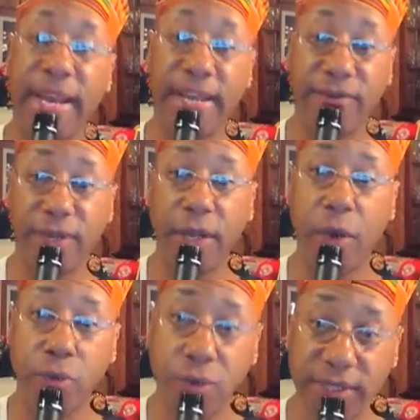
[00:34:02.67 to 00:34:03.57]
my next
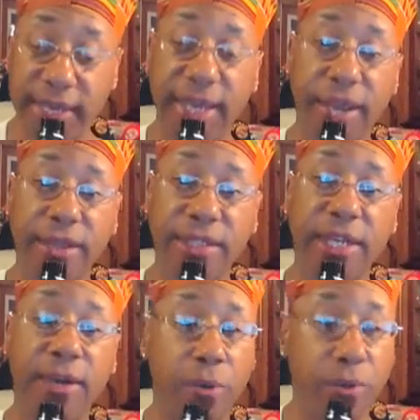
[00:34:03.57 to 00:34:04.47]
video, take care of
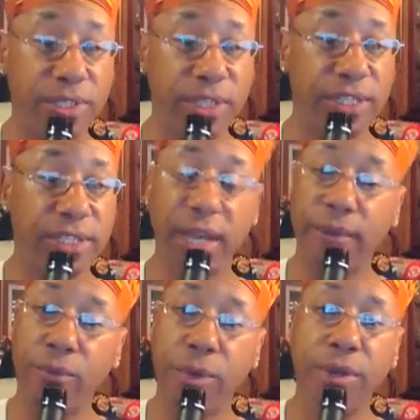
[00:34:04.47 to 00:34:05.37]
yourself. Wish each
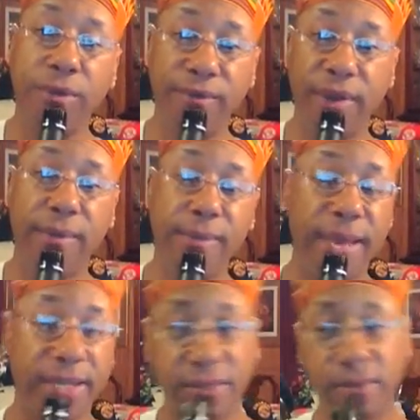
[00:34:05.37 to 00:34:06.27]
and every one of you the very
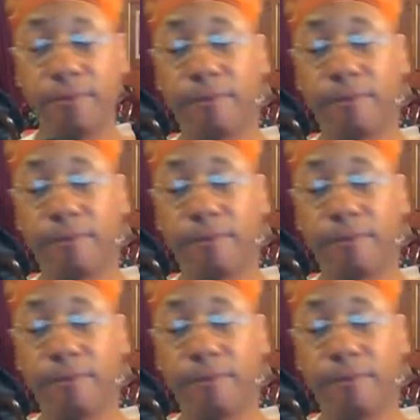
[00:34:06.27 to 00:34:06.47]
best.